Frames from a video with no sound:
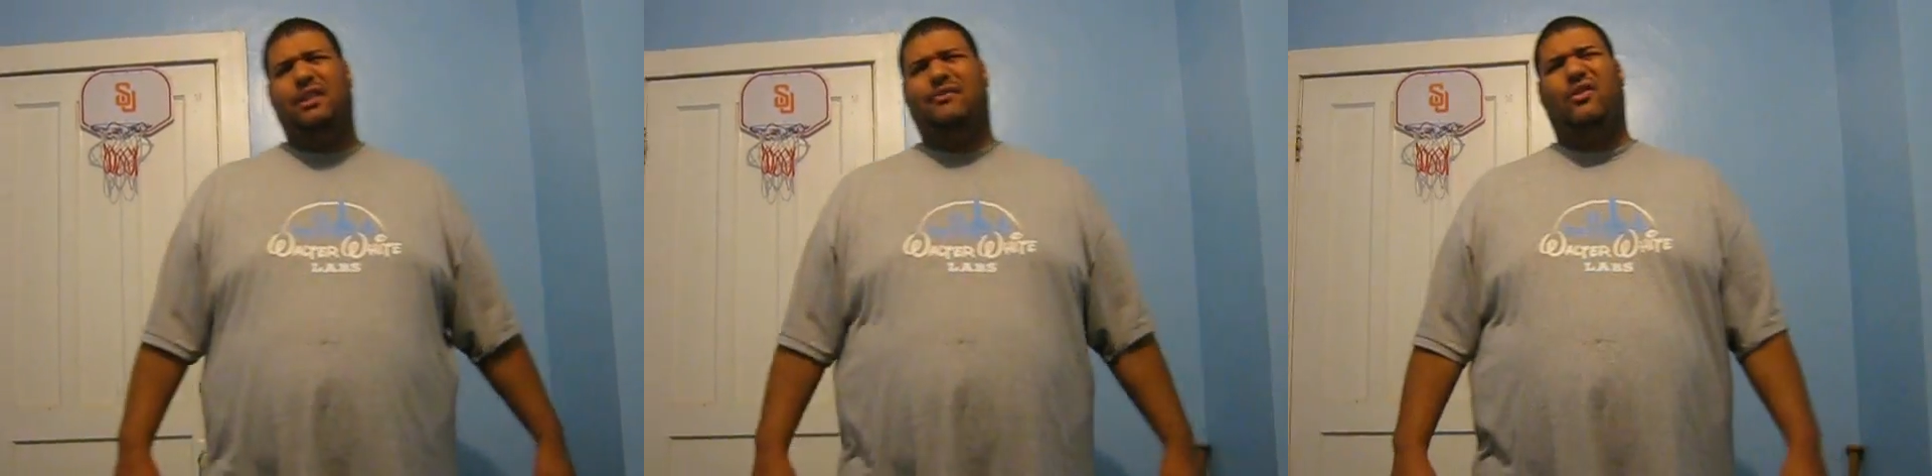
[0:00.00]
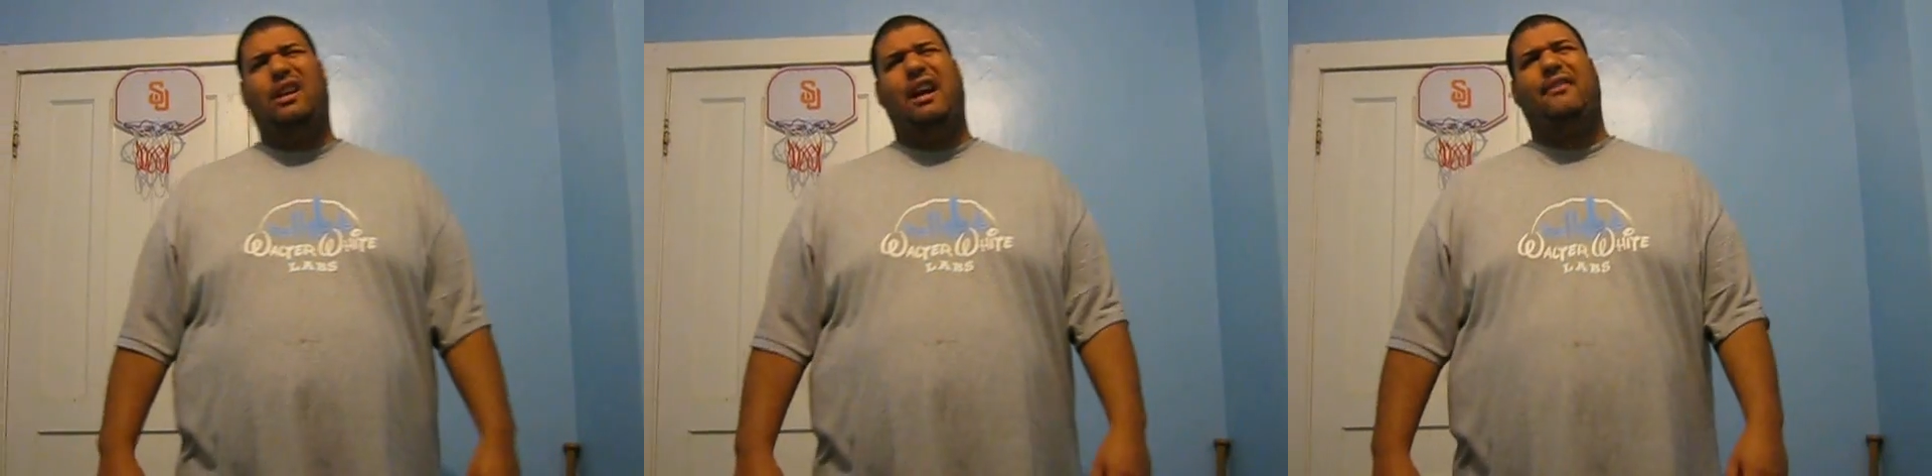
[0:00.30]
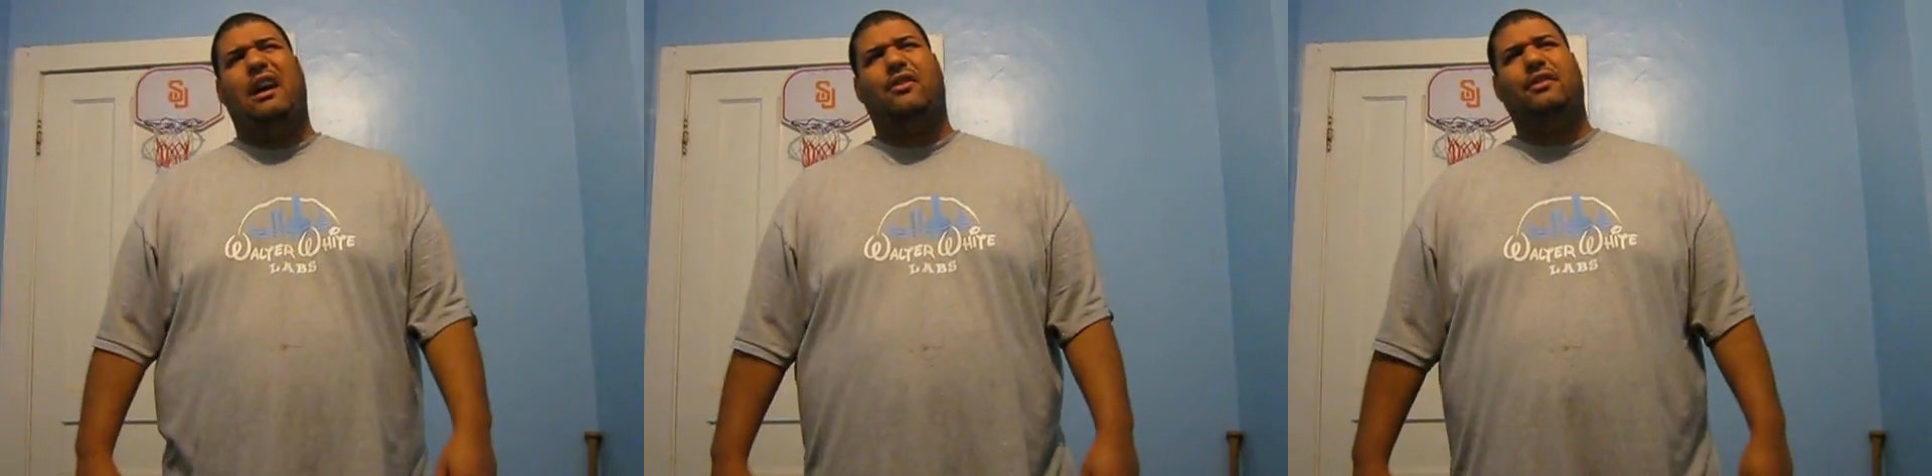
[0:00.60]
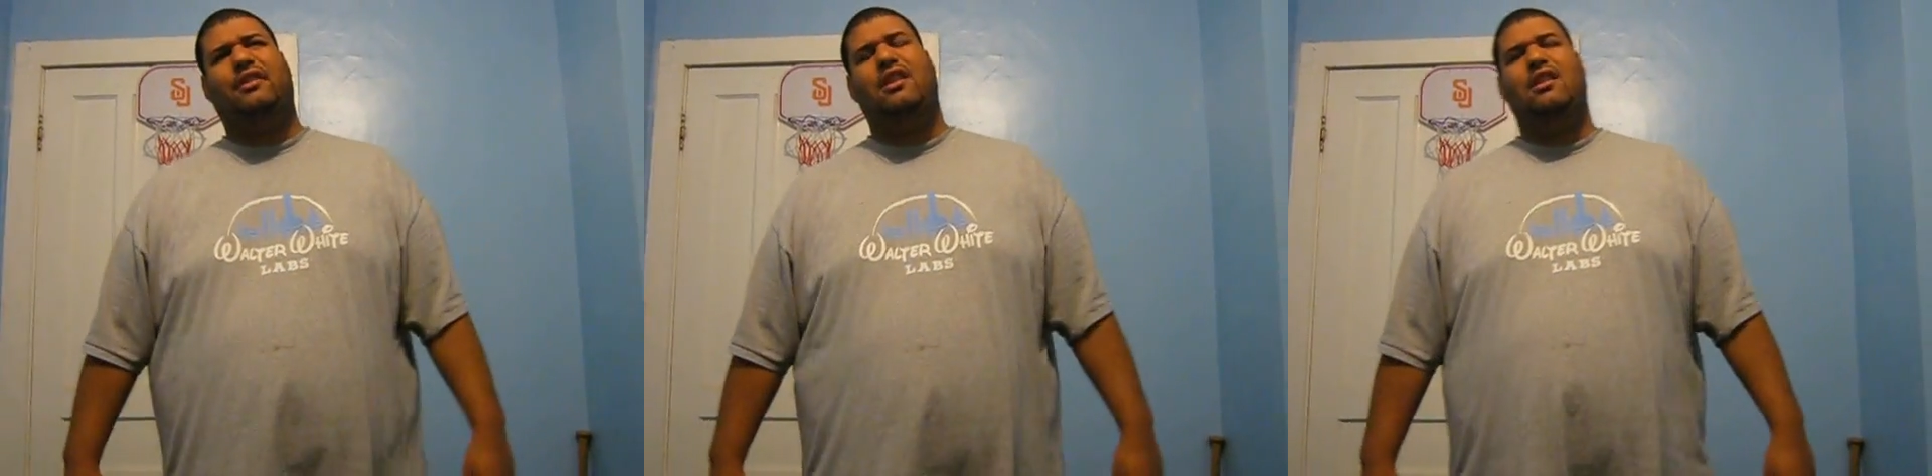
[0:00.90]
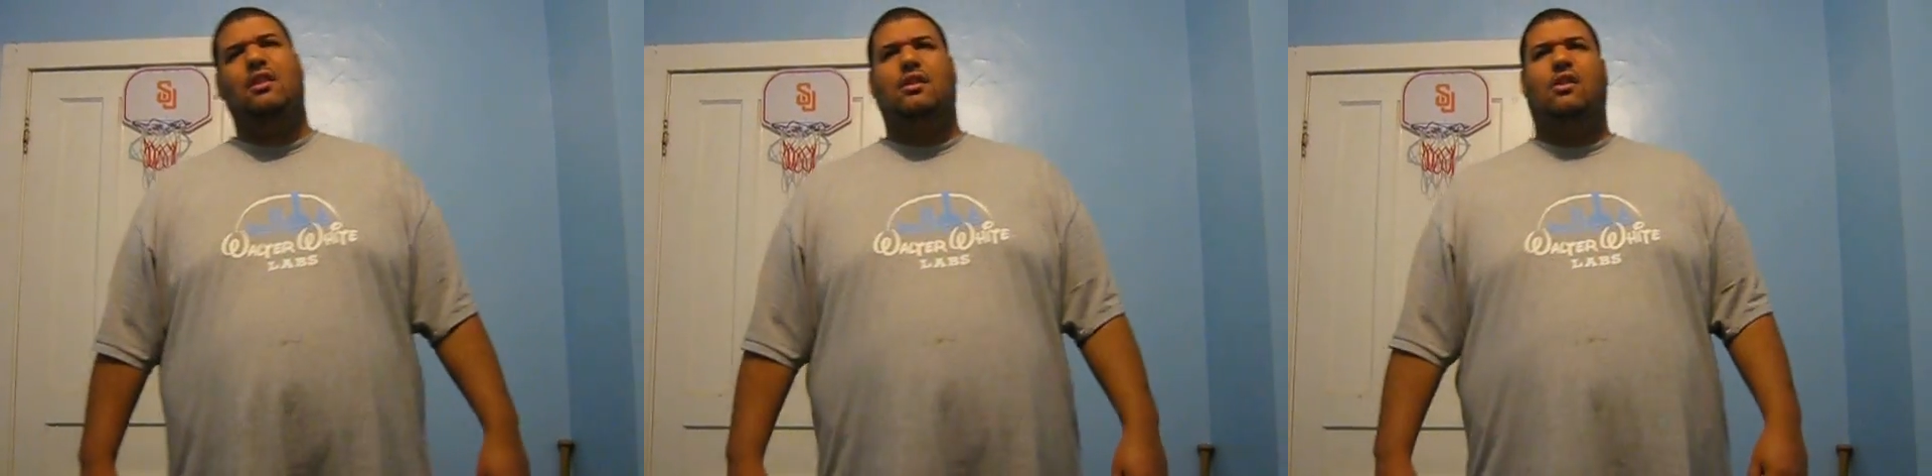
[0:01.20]
4.5 hours,
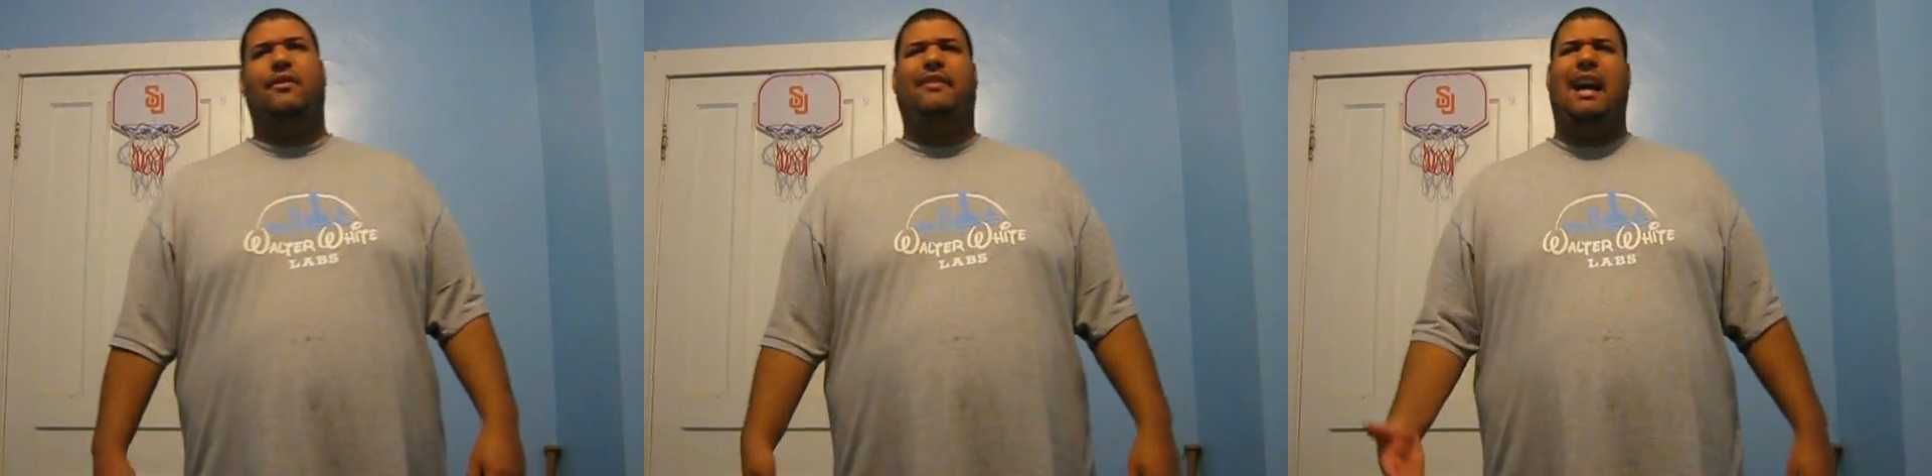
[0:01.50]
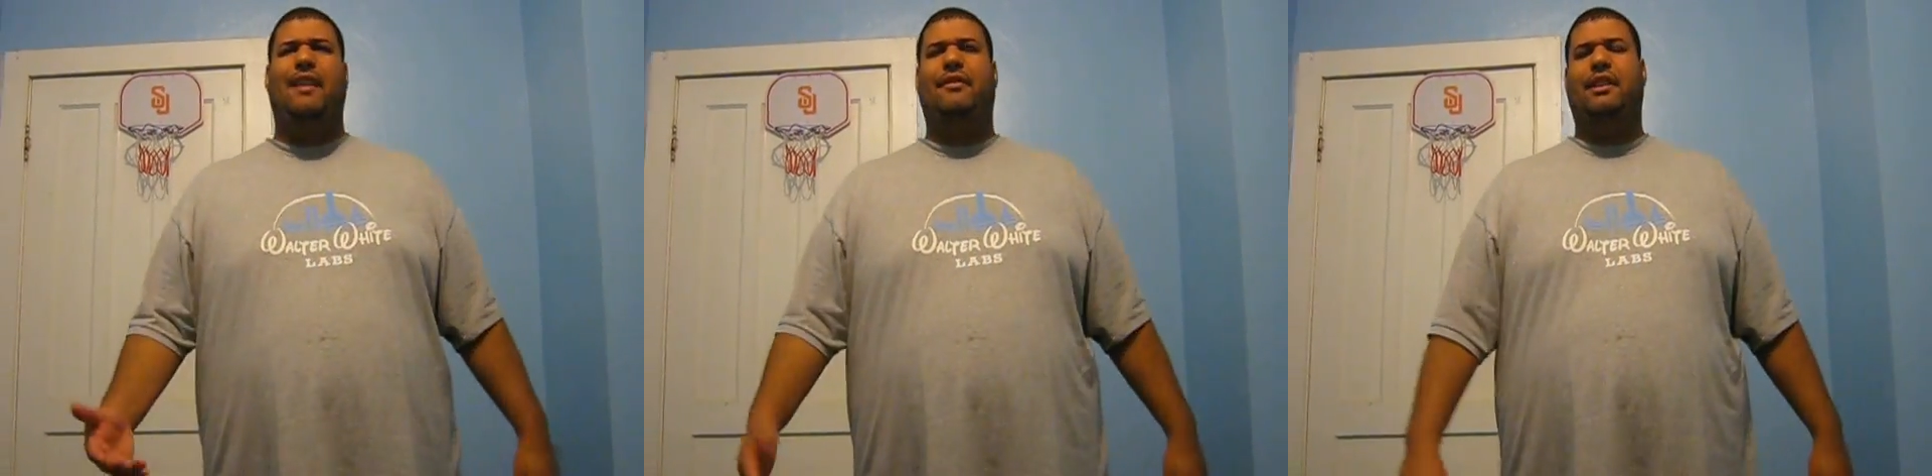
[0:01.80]
or 5.